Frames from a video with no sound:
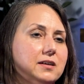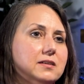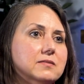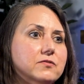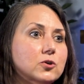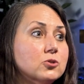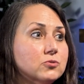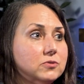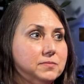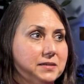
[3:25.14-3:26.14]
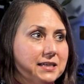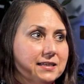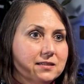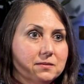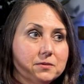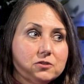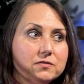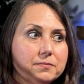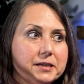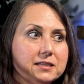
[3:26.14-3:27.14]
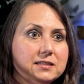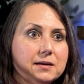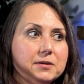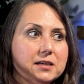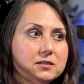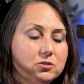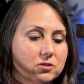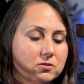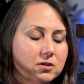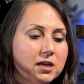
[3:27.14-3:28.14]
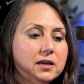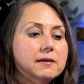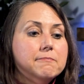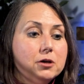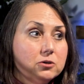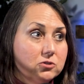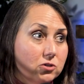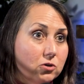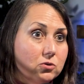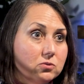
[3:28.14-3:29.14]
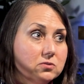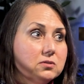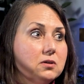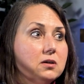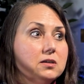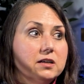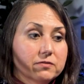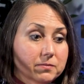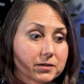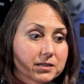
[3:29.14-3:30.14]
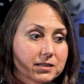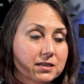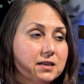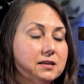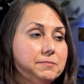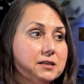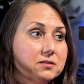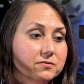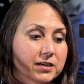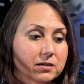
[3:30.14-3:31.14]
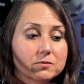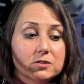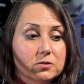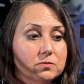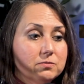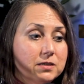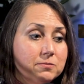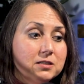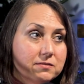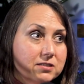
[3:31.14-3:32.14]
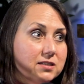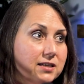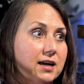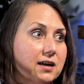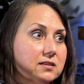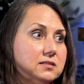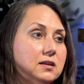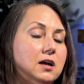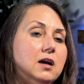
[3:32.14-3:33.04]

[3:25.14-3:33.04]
a virtual meeting in the middle of a pandemic to impose tolls on everybody in Pennsylvania, which we believe is a tax,